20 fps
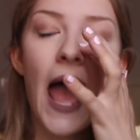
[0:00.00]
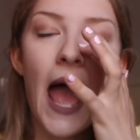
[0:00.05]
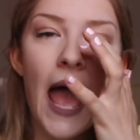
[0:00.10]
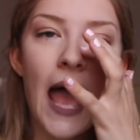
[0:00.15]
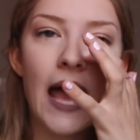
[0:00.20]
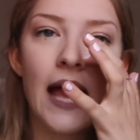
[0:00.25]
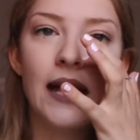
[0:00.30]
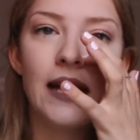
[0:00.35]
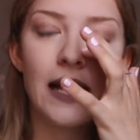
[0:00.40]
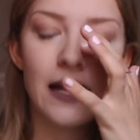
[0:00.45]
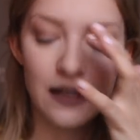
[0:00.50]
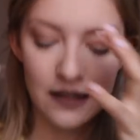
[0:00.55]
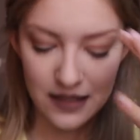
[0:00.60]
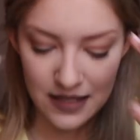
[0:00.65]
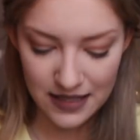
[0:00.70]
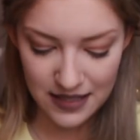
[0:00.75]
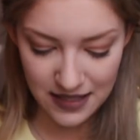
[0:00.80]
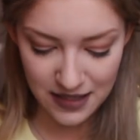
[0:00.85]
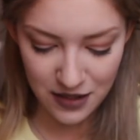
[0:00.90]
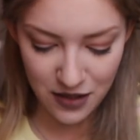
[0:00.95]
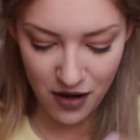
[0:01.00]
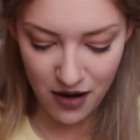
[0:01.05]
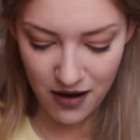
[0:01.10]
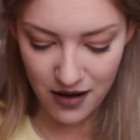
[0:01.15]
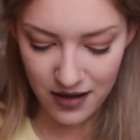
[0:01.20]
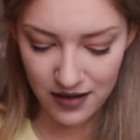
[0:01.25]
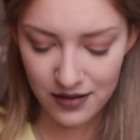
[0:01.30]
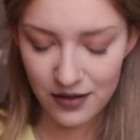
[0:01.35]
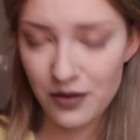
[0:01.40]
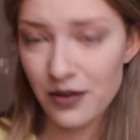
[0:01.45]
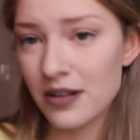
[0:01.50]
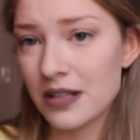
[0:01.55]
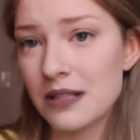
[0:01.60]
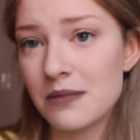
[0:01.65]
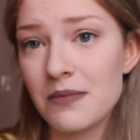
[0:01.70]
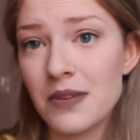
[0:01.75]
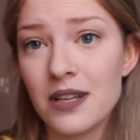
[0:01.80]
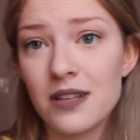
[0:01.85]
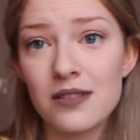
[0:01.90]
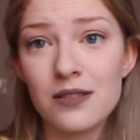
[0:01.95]
And this is not
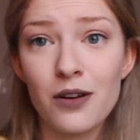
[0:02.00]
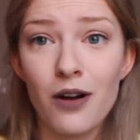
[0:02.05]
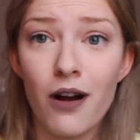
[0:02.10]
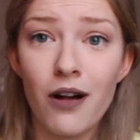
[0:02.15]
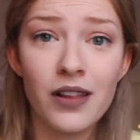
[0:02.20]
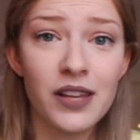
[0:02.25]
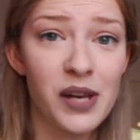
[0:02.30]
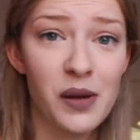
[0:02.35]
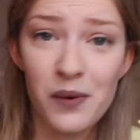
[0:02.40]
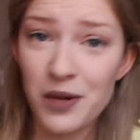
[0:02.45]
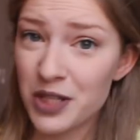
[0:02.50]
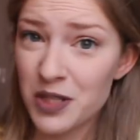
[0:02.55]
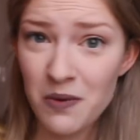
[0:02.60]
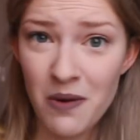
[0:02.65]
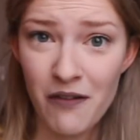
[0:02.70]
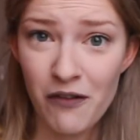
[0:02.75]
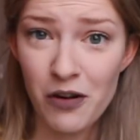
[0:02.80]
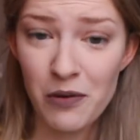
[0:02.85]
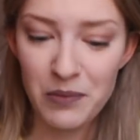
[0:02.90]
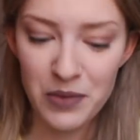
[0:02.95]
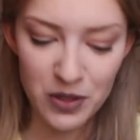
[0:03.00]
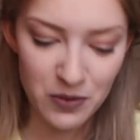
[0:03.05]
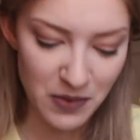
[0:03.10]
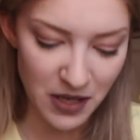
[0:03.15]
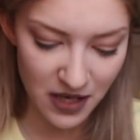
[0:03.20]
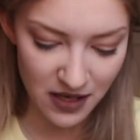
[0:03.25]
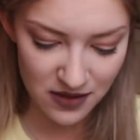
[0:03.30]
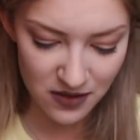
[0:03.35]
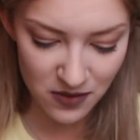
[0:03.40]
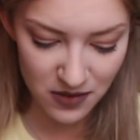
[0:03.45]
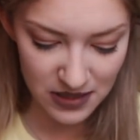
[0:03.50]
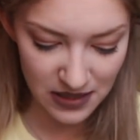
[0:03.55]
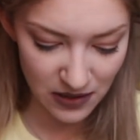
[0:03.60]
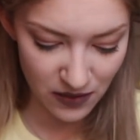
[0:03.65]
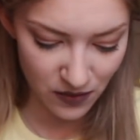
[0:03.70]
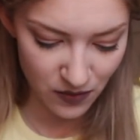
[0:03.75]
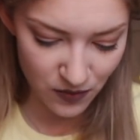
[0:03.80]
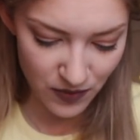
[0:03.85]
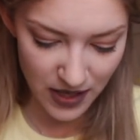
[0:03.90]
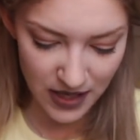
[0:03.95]
Christmas or holiday whatsoever, but because there's
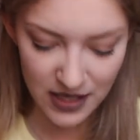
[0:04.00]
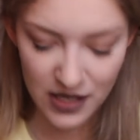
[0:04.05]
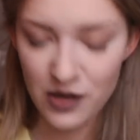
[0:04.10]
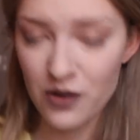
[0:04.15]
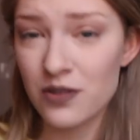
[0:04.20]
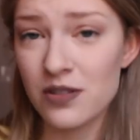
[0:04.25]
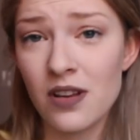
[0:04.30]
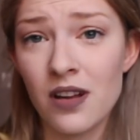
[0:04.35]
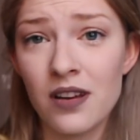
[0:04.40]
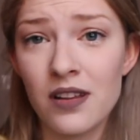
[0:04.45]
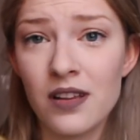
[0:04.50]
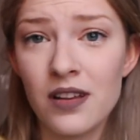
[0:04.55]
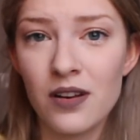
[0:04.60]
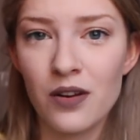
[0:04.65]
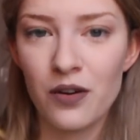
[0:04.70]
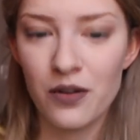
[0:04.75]
little reindeers on it,